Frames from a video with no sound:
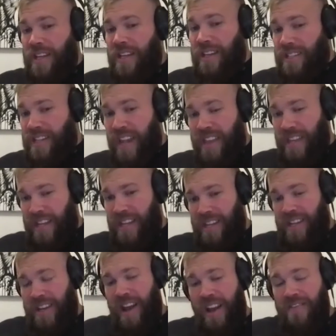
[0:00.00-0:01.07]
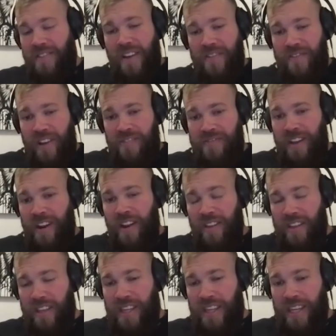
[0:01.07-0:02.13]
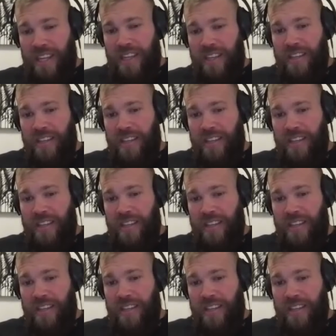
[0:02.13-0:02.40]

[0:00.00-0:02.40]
It's nothing. I've done all the thinking.